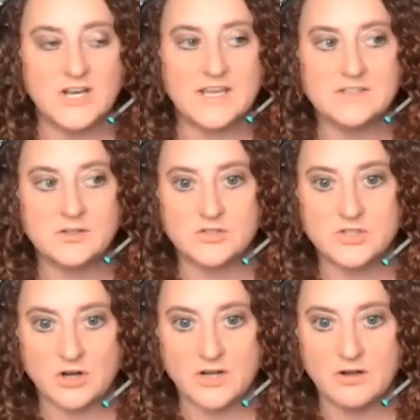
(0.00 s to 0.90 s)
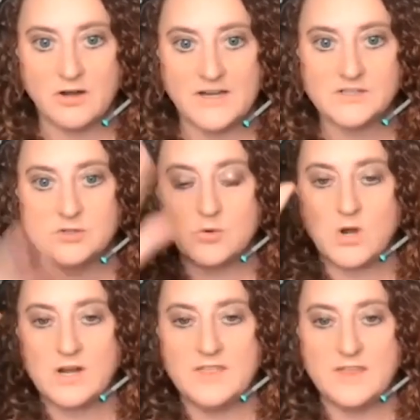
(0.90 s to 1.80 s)
she has her starting credit
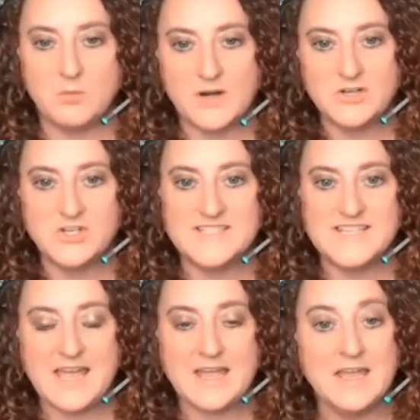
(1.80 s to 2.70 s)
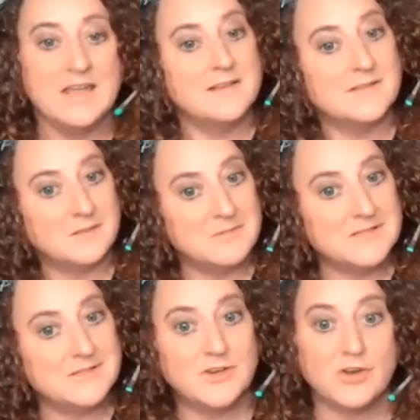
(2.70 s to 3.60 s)
score and then where she's at. Some
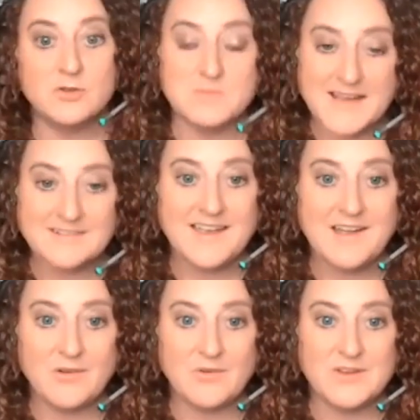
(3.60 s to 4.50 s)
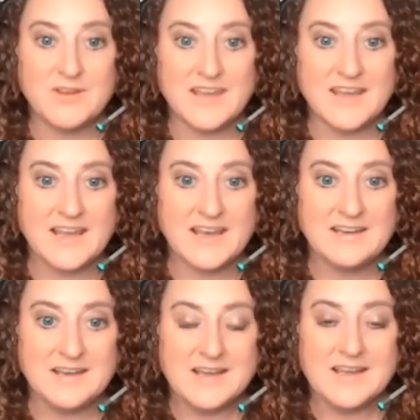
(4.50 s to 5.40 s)
months she goes back down,
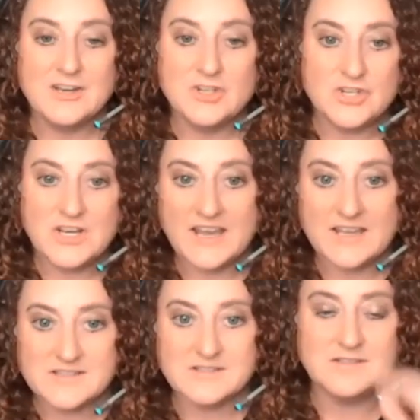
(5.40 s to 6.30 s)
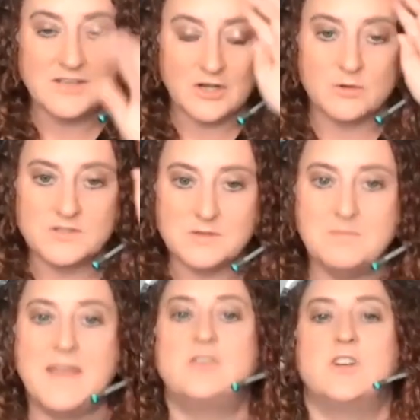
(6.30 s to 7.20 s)
and she has,
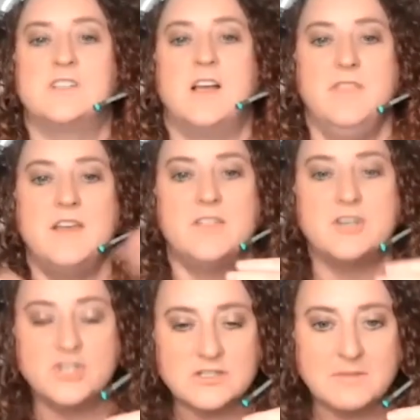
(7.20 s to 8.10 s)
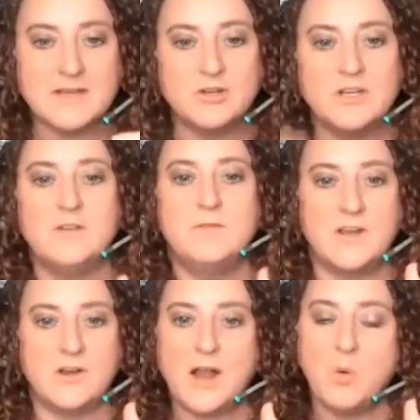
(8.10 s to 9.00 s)
some metrics on there that she's measuring to
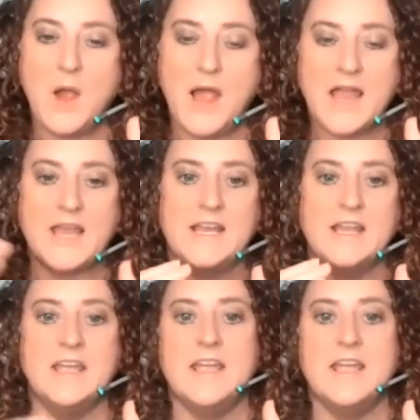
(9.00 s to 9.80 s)
figure out why.